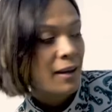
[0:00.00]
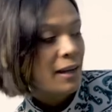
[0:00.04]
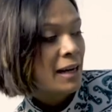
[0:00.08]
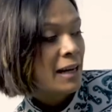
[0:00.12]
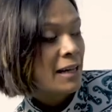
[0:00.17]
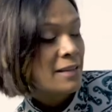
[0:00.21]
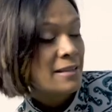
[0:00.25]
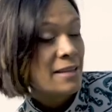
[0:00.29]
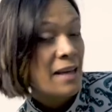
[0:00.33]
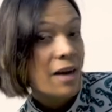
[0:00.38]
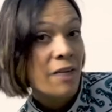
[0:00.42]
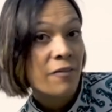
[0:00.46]

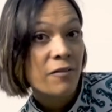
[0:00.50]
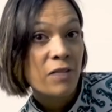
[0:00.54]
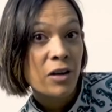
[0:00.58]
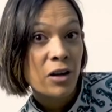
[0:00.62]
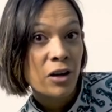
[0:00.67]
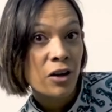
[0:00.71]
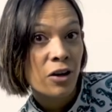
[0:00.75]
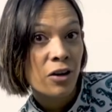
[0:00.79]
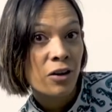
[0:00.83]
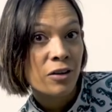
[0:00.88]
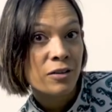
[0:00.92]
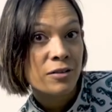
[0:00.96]
Let's have a
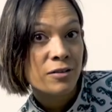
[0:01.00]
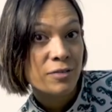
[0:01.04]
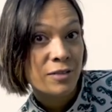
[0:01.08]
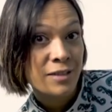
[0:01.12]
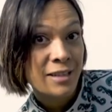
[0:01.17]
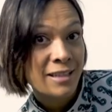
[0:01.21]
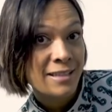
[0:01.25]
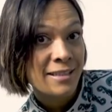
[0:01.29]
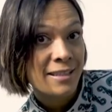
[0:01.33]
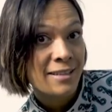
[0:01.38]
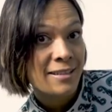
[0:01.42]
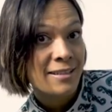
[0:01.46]
look. Do
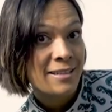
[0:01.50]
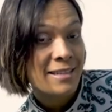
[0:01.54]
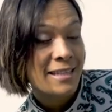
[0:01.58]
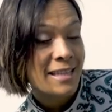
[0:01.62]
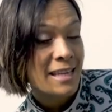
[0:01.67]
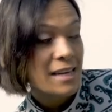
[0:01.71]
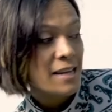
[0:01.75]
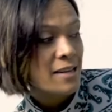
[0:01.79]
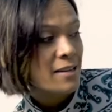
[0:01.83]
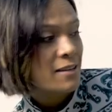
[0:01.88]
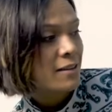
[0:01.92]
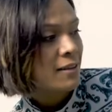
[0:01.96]
they
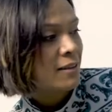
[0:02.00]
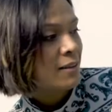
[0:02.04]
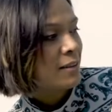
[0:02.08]
succeed?